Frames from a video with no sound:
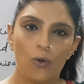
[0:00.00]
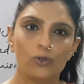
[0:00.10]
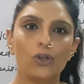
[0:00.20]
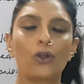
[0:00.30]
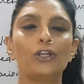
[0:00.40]

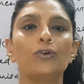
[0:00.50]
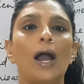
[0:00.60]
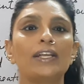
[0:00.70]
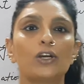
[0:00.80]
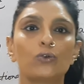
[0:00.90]
You are going to
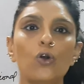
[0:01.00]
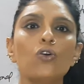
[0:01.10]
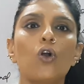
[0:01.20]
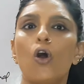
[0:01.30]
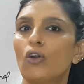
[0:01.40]
either
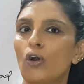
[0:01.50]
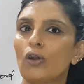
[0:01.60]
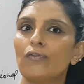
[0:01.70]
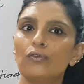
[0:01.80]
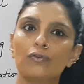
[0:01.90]
cook or
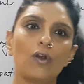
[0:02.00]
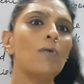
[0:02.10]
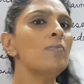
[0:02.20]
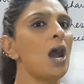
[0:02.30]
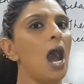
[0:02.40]
order food
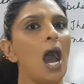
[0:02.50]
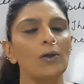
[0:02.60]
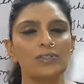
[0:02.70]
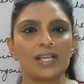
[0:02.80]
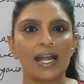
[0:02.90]
from
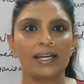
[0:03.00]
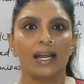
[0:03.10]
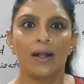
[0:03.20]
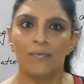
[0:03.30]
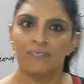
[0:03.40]
outside.
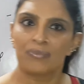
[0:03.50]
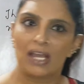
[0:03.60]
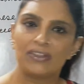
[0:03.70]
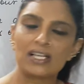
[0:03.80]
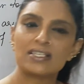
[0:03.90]

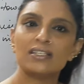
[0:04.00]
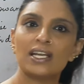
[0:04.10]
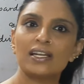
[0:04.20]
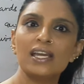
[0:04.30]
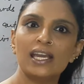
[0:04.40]
That's the
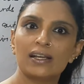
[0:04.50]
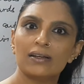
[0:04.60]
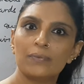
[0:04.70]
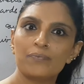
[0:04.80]
technique.